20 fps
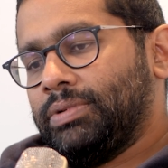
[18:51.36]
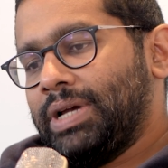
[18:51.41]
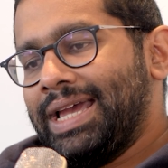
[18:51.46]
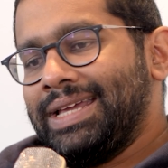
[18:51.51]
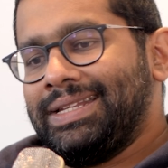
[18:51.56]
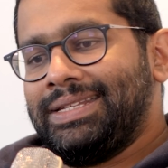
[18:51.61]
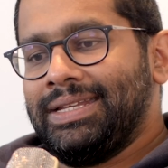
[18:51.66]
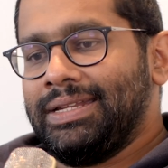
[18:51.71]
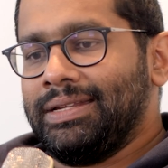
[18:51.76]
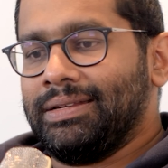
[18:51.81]

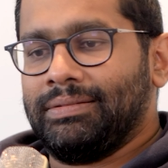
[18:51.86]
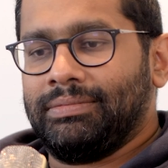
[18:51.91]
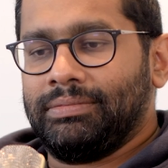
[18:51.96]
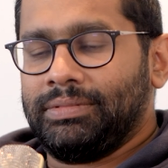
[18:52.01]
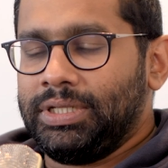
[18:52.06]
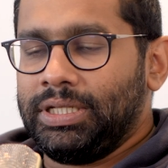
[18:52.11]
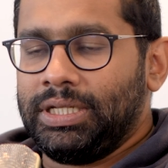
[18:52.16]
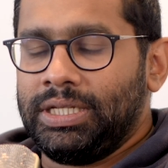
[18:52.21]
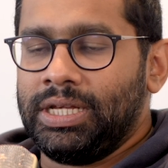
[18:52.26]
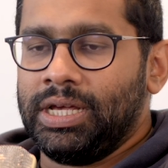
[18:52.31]
18
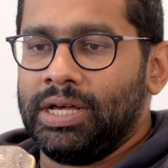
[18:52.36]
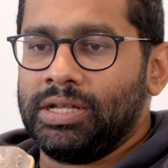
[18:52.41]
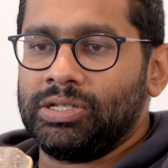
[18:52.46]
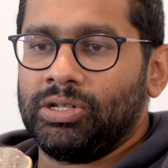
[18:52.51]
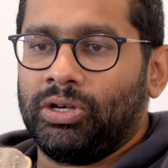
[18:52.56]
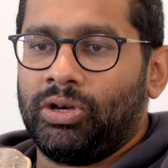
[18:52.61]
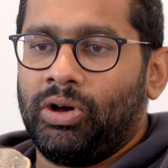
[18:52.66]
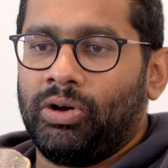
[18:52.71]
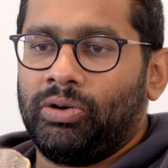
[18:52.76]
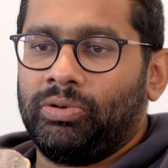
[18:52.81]
years
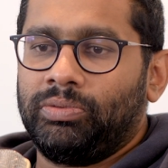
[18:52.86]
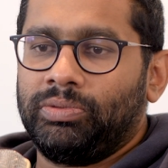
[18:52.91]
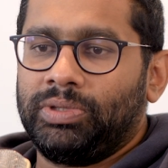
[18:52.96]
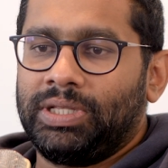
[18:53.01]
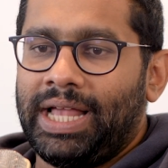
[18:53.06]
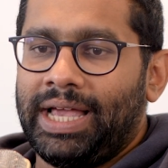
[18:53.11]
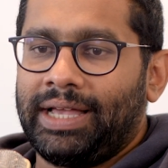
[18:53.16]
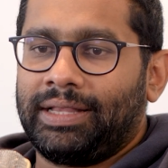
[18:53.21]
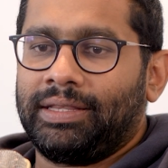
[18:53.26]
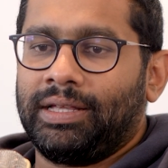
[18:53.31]
ago.
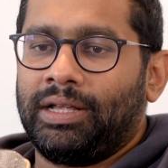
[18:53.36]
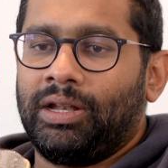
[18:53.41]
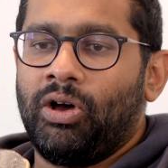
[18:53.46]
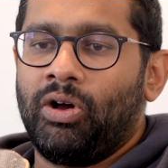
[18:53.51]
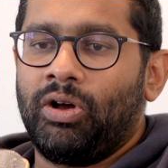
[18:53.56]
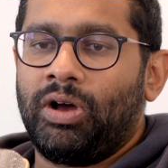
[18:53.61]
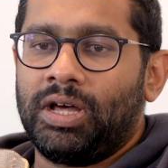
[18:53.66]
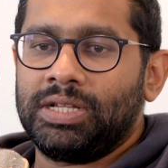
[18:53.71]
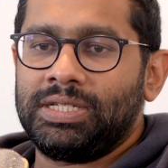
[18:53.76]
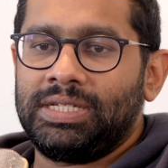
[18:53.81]
Like the
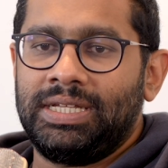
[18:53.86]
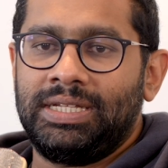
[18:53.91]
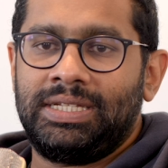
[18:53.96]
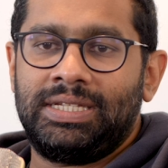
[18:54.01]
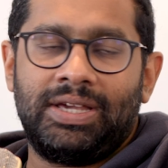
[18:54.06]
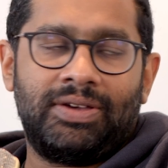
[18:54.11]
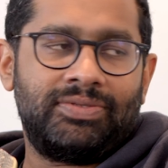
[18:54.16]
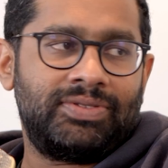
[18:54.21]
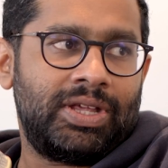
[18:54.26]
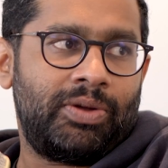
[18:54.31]
low cost
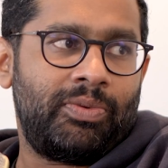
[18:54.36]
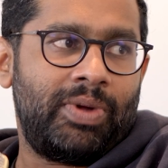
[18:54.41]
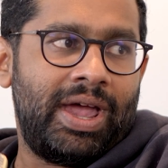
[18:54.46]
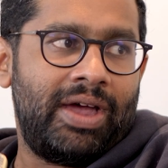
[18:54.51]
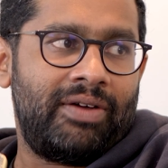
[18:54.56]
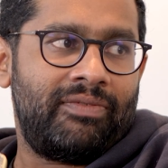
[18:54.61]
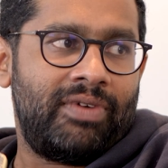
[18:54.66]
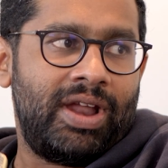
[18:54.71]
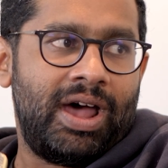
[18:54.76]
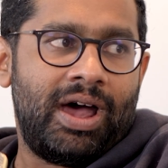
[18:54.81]
ETFs that we
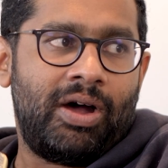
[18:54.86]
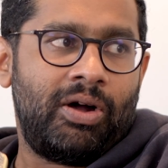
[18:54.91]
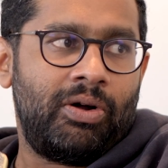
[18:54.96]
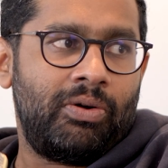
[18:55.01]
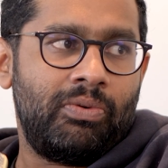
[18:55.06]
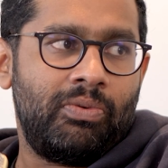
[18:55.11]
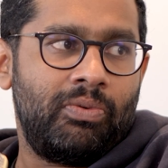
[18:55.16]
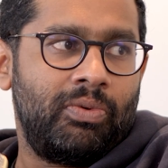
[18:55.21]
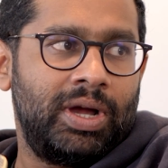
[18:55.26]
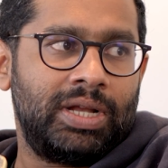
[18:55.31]
have
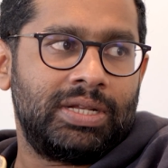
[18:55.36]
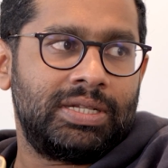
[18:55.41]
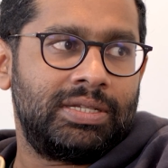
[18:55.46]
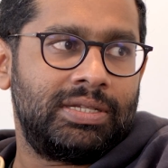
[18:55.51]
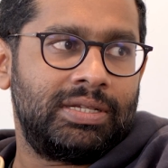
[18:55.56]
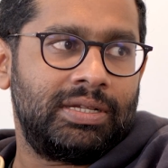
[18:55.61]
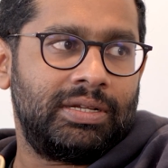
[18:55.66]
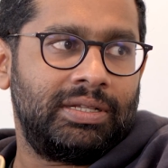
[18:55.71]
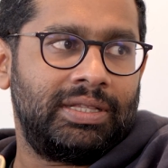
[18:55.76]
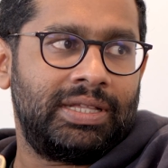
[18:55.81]
now
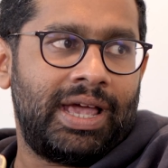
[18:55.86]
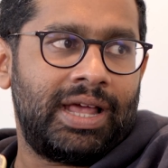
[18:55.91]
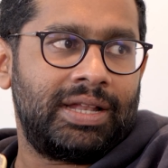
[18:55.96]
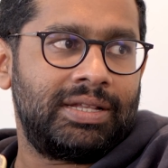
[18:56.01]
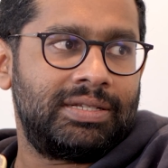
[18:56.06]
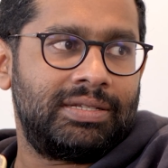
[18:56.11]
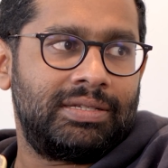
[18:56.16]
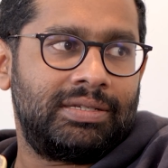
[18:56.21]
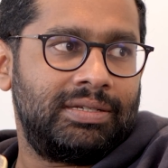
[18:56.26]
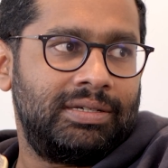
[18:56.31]
weren't
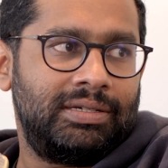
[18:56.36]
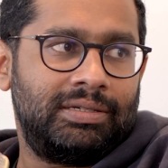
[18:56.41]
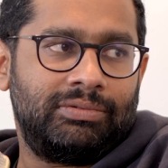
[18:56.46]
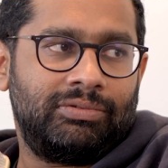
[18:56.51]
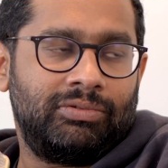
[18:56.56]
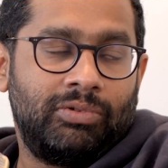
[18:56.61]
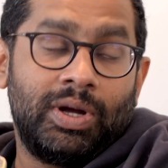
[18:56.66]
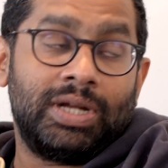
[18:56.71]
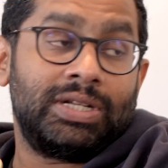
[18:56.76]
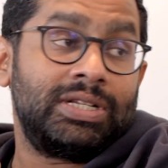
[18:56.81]

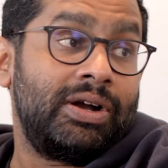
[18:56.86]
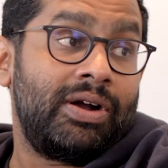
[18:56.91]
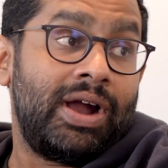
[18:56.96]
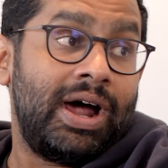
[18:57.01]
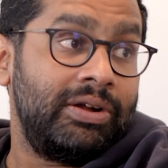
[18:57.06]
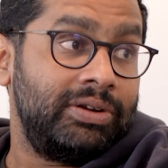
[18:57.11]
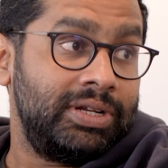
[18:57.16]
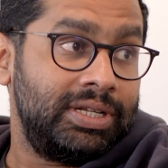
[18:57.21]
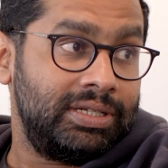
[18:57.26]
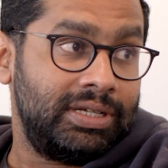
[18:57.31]

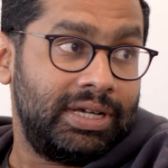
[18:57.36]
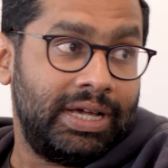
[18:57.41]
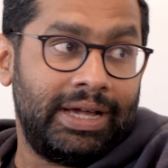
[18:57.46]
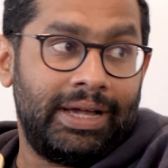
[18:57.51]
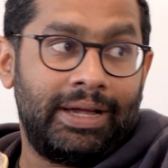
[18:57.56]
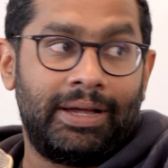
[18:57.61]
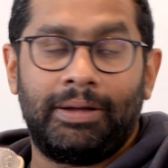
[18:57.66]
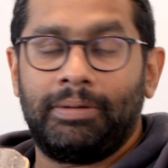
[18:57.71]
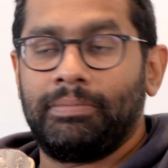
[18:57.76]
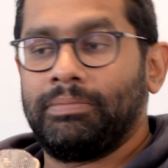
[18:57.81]
around.
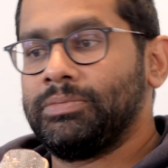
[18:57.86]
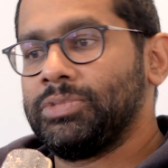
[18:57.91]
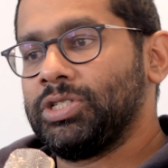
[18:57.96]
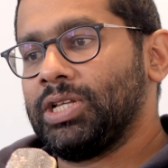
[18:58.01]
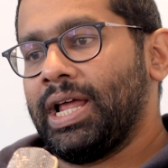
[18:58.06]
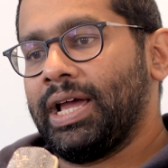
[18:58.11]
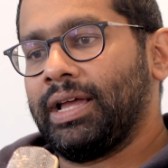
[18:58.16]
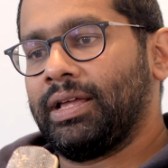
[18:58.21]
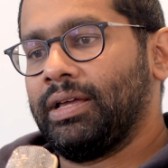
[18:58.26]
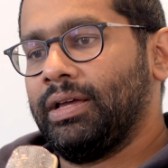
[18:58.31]
So
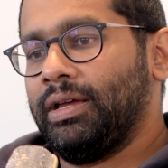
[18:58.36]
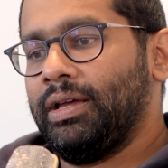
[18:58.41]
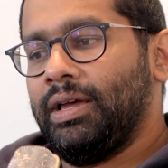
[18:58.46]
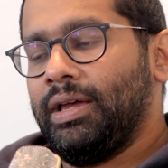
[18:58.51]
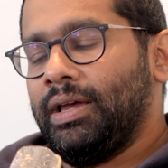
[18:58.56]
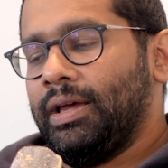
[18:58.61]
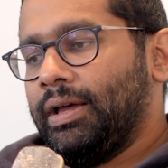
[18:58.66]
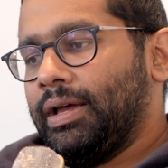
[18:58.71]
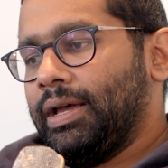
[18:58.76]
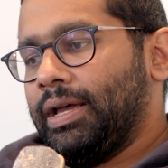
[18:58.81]
like,
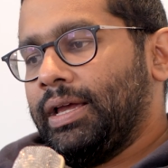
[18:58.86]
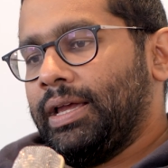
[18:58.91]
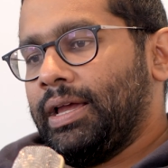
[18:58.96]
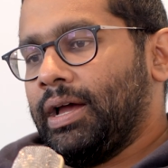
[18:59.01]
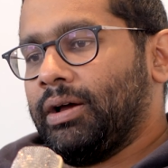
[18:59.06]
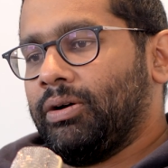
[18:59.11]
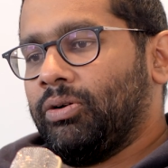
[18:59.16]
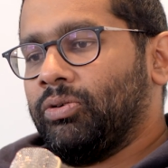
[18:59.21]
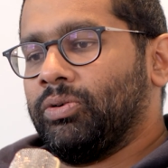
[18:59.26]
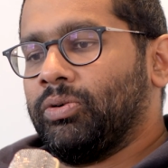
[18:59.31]

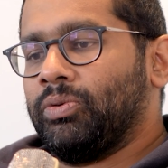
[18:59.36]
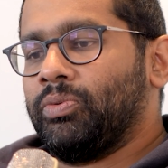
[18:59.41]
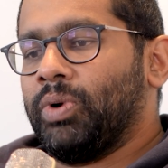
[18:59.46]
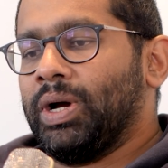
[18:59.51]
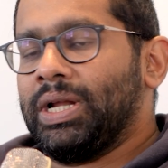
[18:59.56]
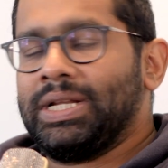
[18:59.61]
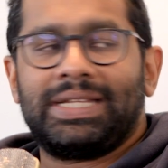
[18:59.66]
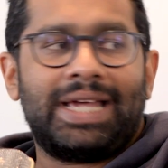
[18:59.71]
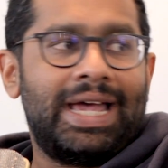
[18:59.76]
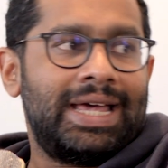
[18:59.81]
yeah, or weren't